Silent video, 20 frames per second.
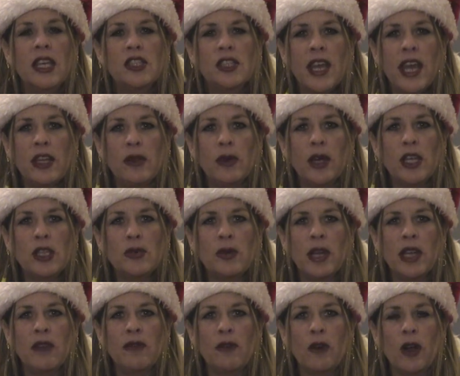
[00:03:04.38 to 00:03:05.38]
January
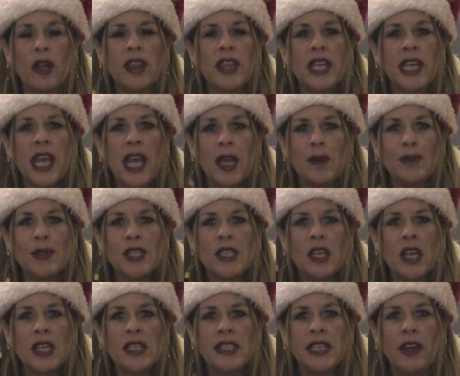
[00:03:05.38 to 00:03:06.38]
24th in
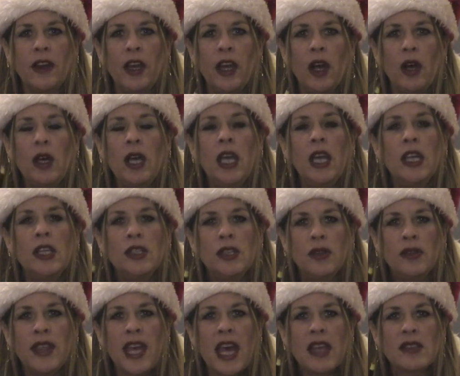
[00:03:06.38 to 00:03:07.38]
Hamilton, Ontario,
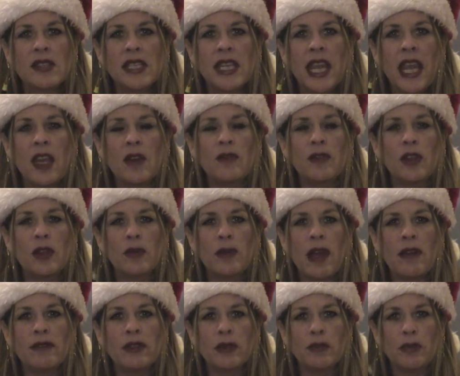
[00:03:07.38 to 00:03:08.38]
2008 for the
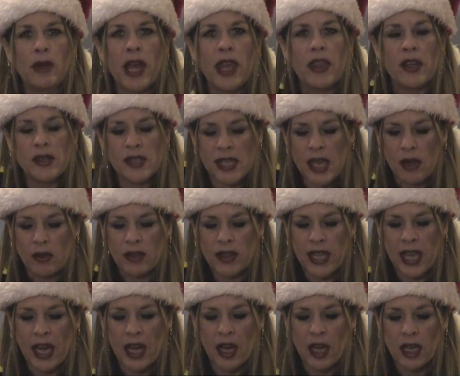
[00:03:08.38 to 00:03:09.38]
Reverend Brothers out
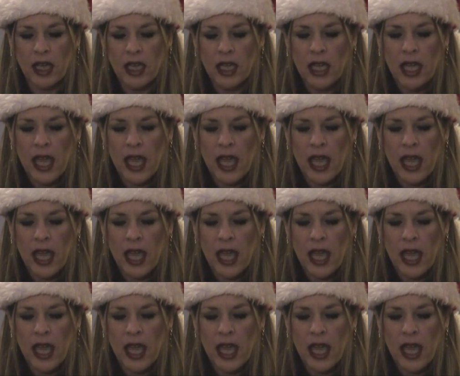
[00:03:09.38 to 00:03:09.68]
there.